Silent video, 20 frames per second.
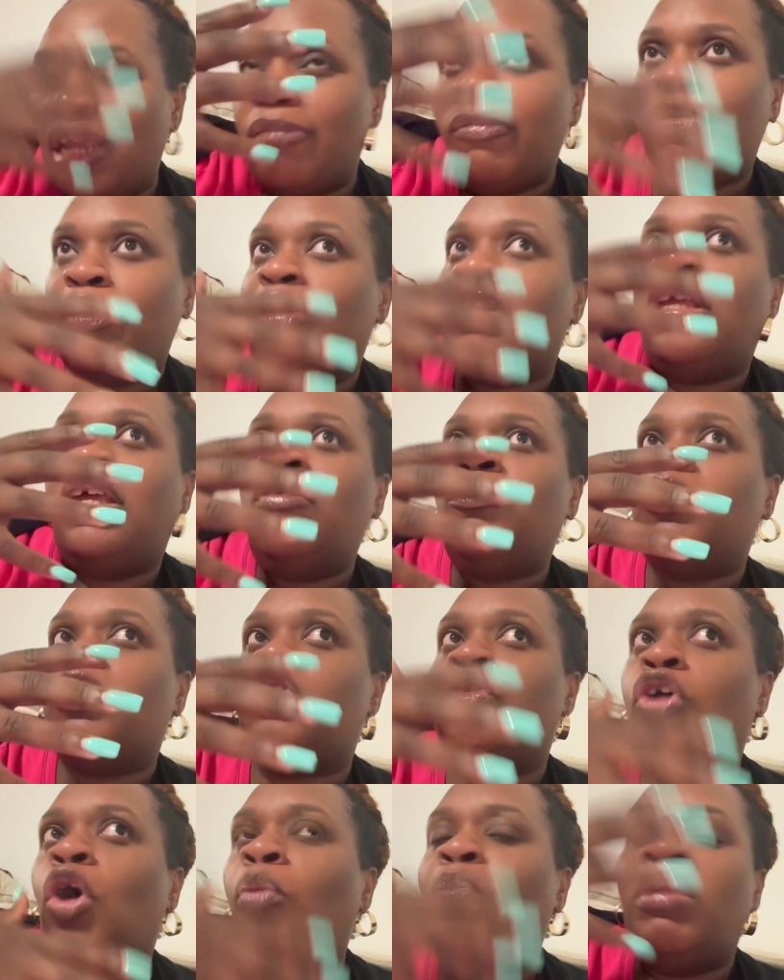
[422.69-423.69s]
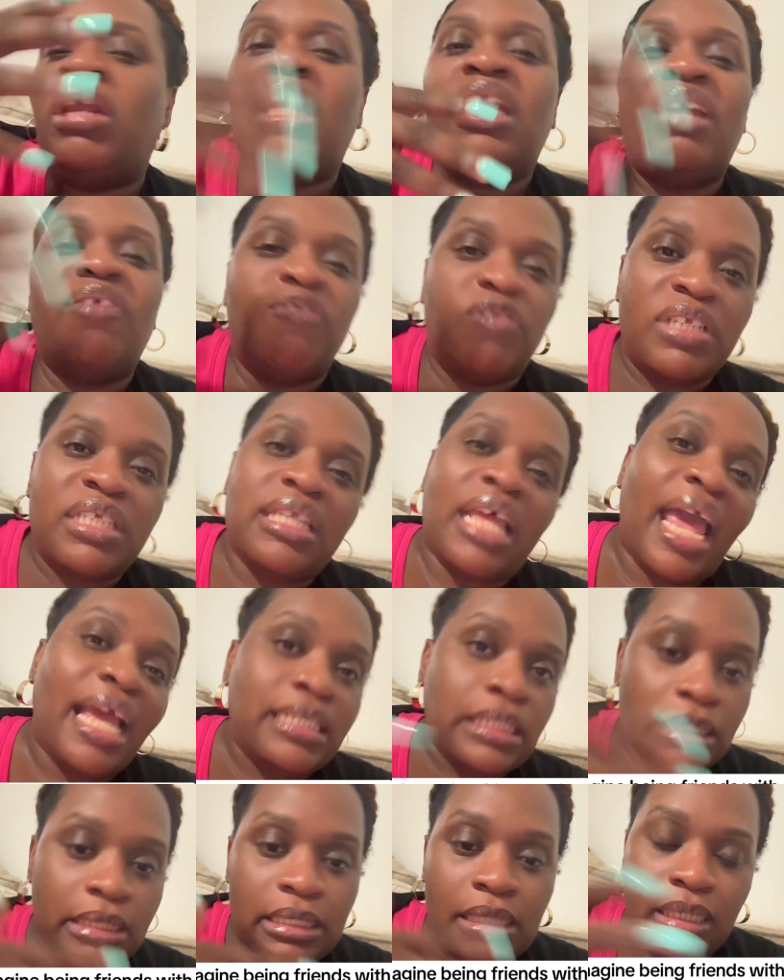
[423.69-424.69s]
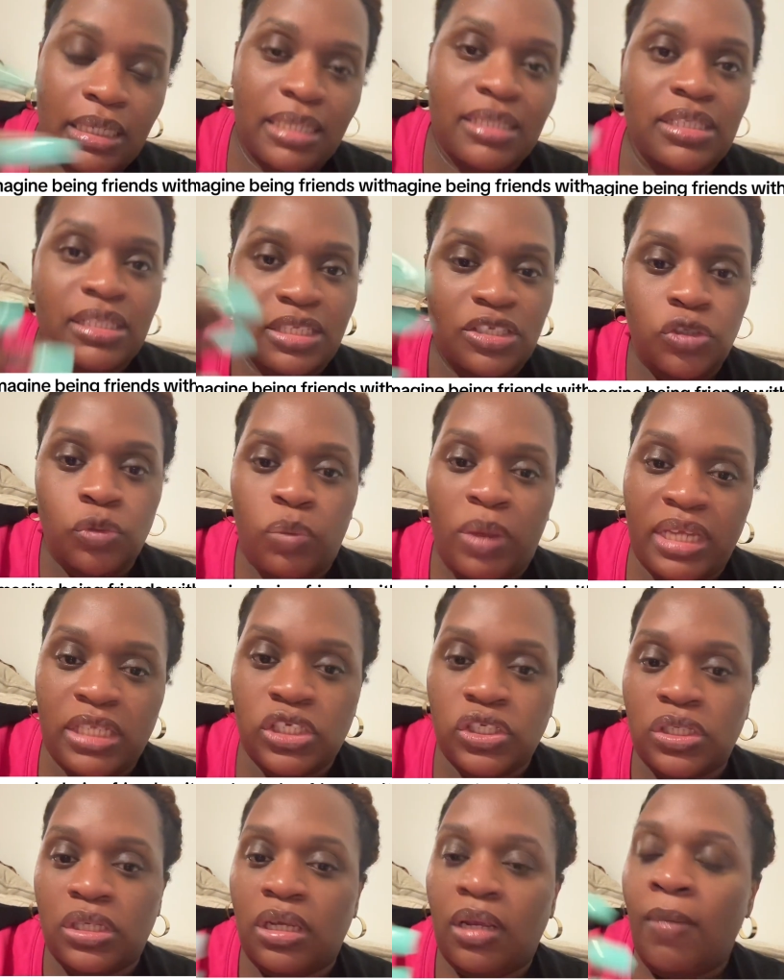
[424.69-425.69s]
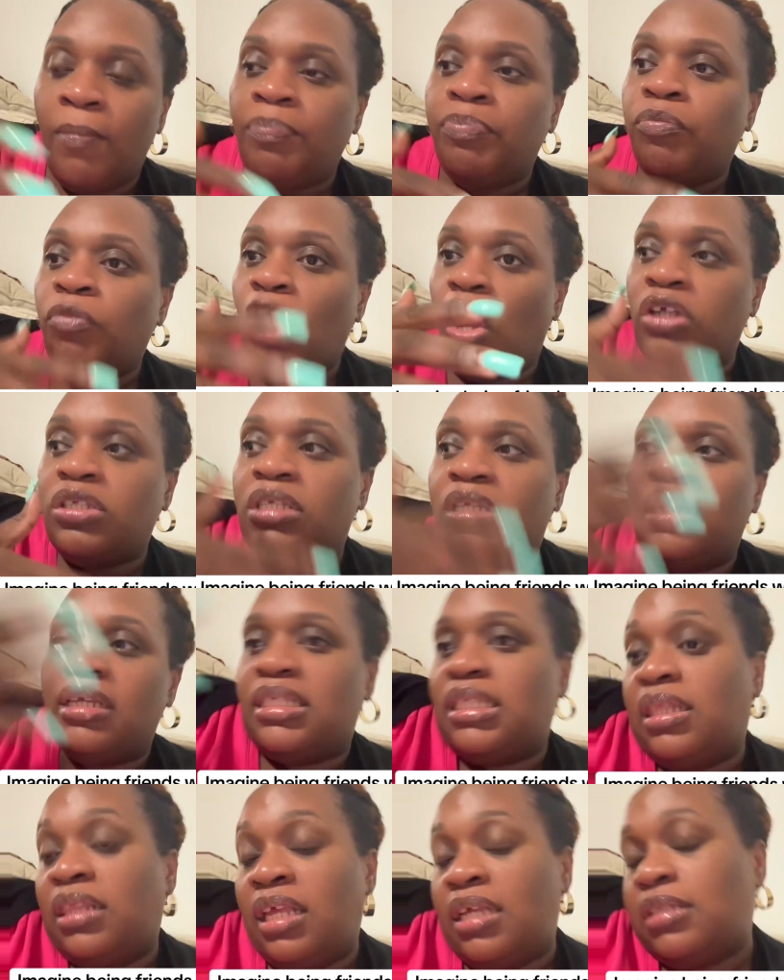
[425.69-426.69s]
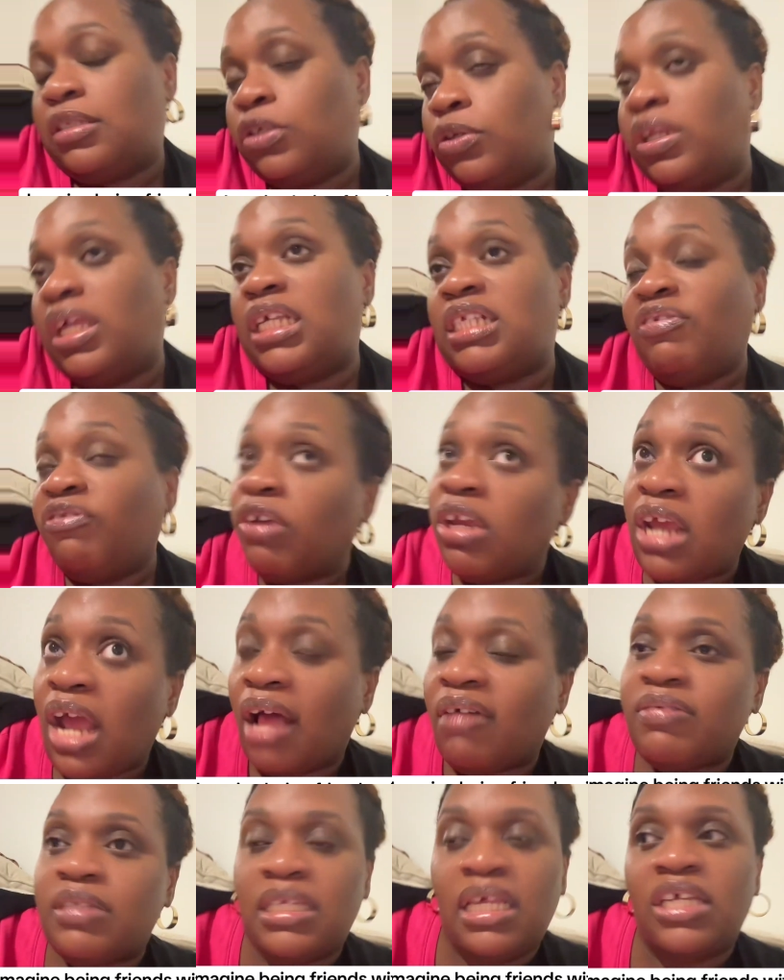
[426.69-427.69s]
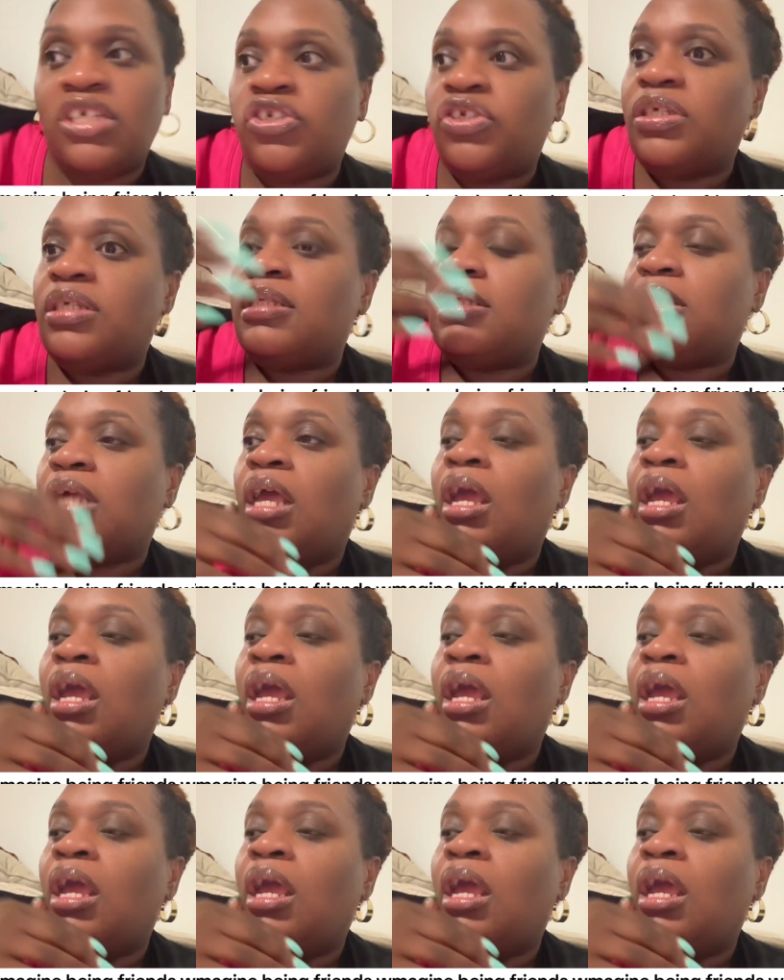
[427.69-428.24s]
It was so many different stages to this situation, or to these freak out sessions.